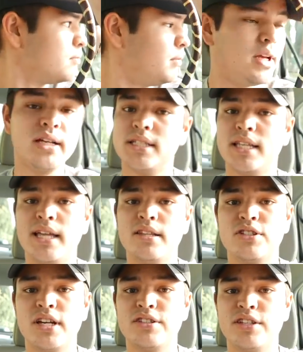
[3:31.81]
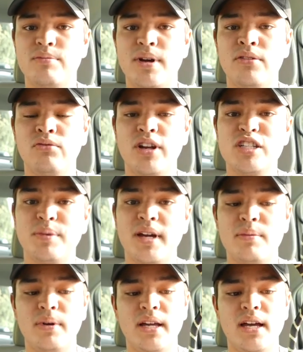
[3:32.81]
Because of that, there's actually a mountain range
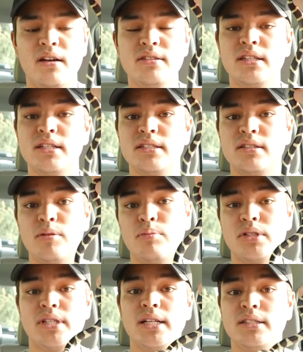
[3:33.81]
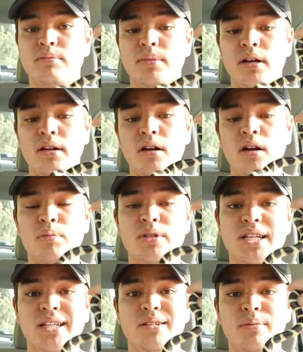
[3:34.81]
behind my house that is a protected ma- a
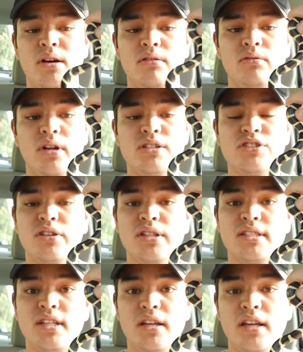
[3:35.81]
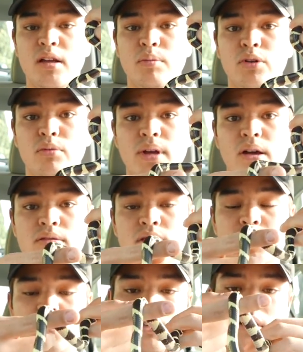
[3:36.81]
protected mountain range called the San Gabriel
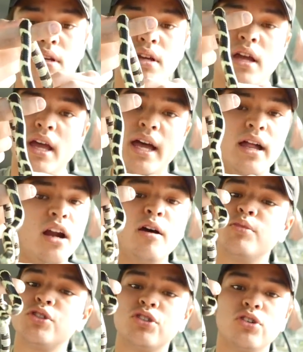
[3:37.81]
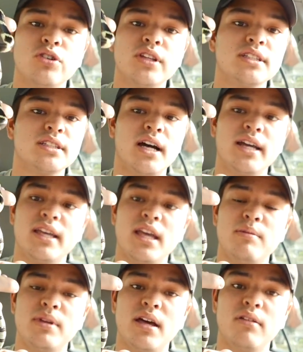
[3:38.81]
Mountains, and I'm sure this guy
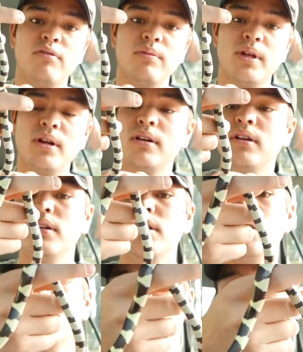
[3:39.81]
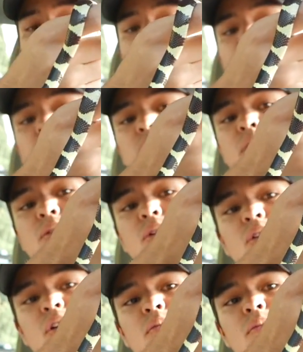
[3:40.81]
came down from there. So uh, we're gonna
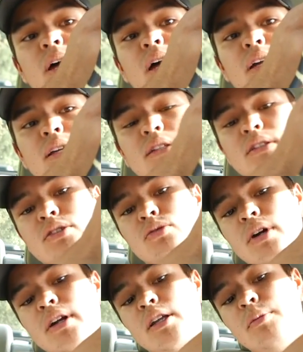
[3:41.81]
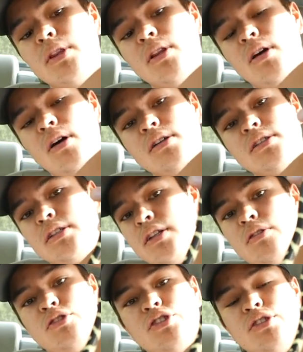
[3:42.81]
return him back to where he belongs. You
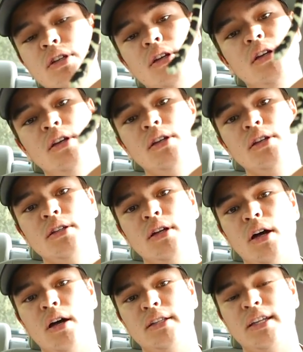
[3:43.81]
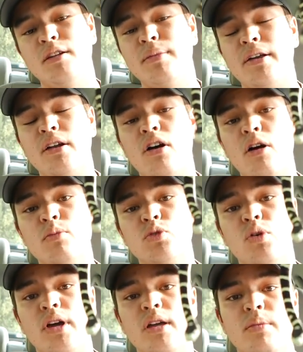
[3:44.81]
know, just uh, get him out of harm's
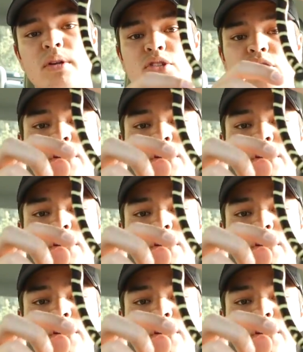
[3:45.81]
way, make sure